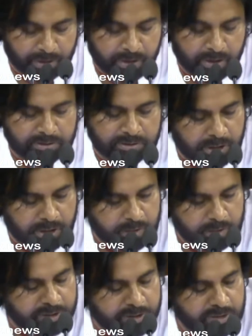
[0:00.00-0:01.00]
It's all
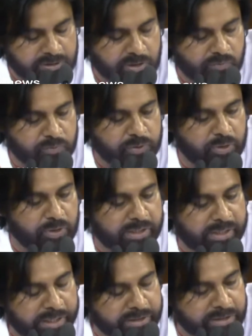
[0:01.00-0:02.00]
because of your
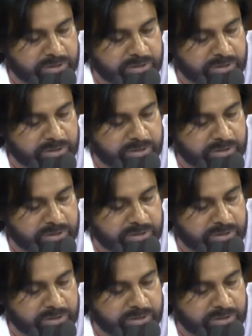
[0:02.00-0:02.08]
guidance,